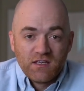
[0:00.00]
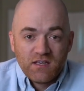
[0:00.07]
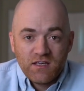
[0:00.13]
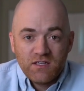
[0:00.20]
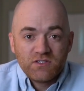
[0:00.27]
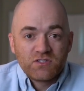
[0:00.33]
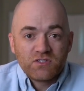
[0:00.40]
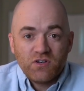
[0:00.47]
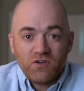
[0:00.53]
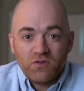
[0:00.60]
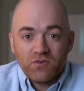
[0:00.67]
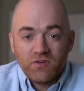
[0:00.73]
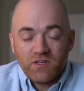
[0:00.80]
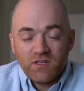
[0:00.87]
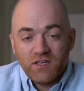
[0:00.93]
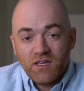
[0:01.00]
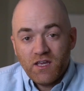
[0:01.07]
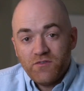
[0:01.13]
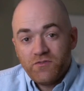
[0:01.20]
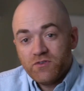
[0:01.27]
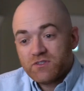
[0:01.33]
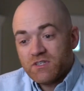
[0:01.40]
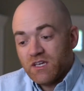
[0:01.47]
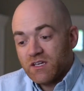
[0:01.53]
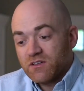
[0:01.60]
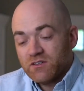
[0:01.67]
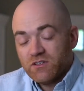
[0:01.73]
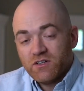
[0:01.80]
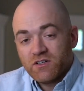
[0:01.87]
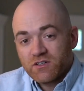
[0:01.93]
And so if you take a
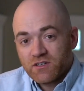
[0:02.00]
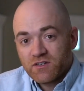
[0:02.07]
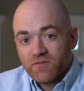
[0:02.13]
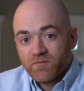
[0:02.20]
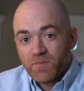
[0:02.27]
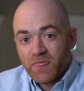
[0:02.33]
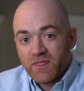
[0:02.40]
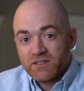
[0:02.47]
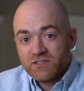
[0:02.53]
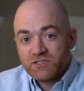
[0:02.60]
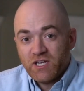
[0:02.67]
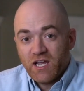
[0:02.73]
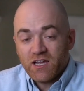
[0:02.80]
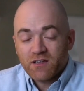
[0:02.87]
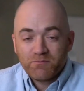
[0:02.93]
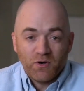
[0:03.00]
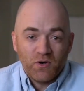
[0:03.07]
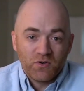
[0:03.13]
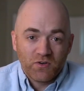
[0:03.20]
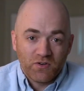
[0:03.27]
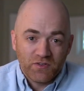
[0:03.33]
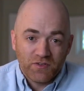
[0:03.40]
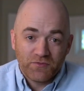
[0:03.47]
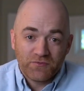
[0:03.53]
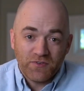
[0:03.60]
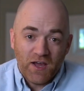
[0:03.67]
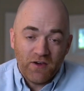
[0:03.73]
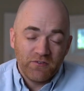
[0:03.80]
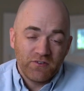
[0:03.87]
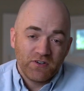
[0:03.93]
look, Jack Bogle, the
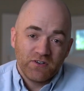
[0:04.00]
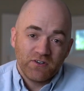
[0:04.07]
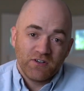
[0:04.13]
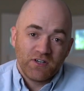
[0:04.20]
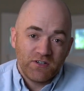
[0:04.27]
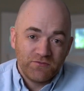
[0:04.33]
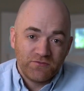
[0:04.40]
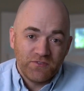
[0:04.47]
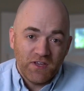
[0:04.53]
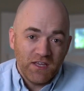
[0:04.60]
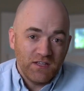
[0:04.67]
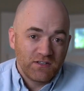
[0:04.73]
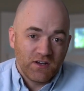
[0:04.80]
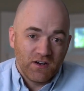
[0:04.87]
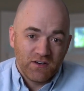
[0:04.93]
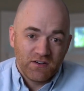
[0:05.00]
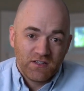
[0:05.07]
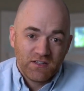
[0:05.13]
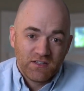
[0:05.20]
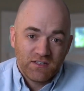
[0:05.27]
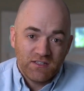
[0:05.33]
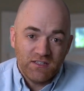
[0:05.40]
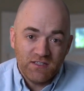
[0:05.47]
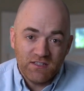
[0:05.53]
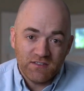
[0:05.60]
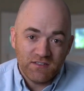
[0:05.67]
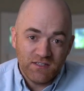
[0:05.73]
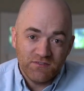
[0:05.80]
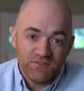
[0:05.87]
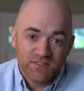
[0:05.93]
founder of Vanguard, he
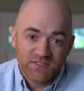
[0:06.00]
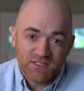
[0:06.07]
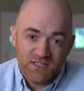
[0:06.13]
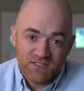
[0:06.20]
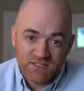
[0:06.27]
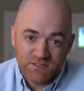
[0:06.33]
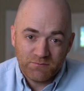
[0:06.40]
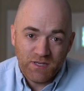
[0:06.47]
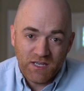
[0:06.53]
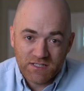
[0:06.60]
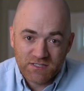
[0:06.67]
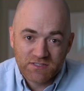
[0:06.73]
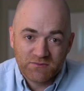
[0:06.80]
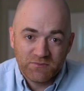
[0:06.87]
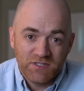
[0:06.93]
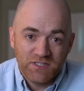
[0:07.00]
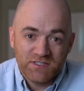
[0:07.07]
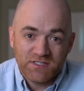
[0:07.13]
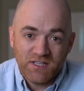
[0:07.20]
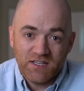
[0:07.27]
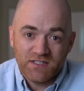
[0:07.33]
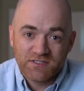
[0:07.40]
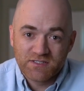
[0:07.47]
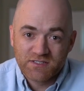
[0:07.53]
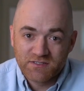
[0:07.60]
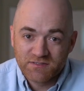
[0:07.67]
even says it best when he says,